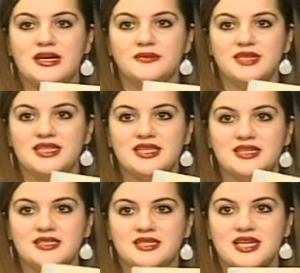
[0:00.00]
in
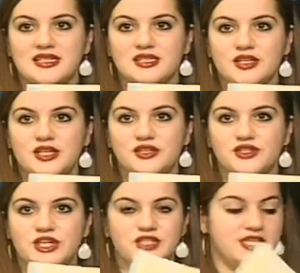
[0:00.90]
this. He has a little
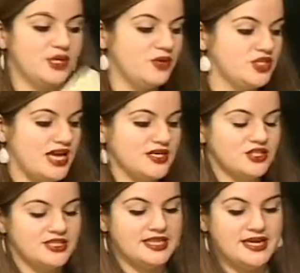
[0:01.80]
illustration here, which
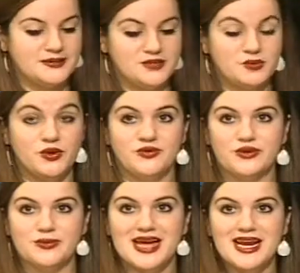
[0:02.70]
actually, it's
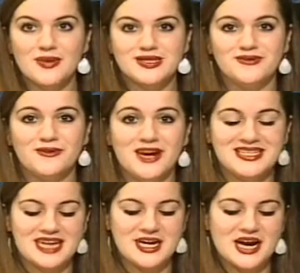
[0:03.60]
beautiful. But anyways, before I
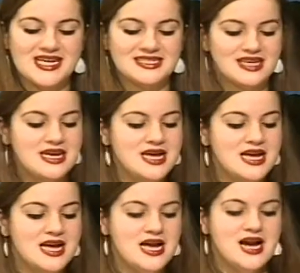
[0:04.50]
digress,
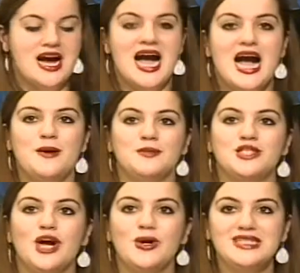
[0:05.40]

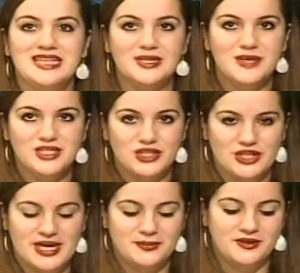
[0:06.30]
towards the end of my
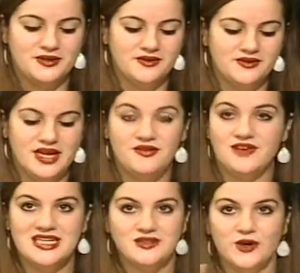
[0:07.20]
trip, kind of
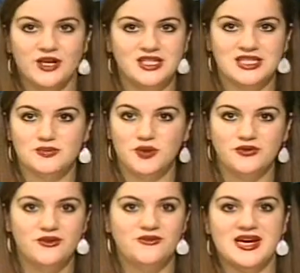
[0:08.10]
fast forward to these
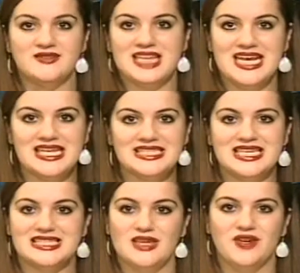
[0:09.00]
beautiful 5 days,
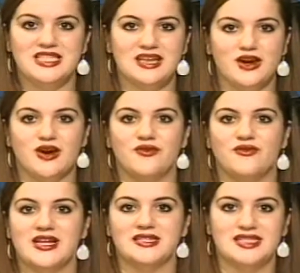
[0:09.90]
Thanksgiving dinner,
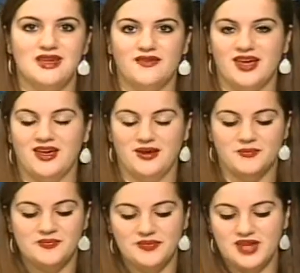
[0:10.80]
Friendsgiving,
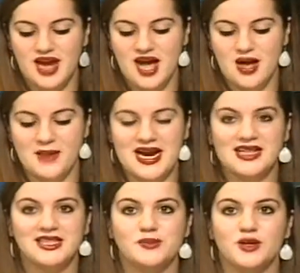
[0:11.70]
I got
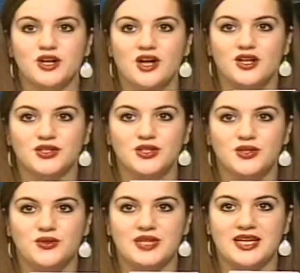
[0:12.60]
this book called
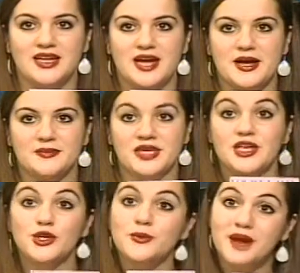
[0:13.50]
You Can
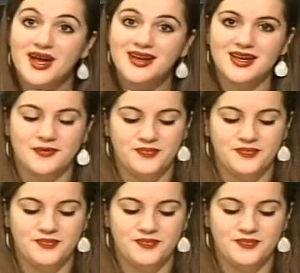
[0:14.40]
Heal Your Body.